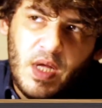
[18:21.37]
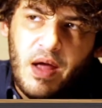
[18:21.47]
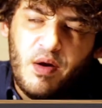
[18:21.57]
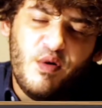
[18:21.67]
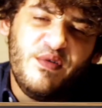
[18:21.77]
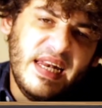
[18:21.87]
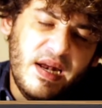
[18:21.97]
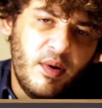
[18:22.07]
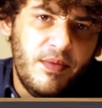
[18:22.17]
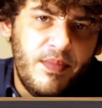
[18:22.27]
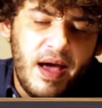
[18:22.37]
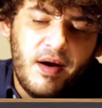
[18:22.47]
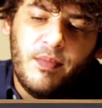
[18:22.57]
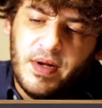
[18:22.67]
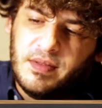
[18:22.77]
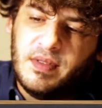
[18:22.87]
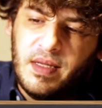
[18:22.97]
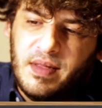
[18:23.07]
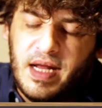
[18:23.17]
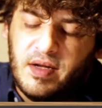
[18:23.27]
I don't know if clearly better, but
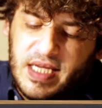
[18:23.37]
let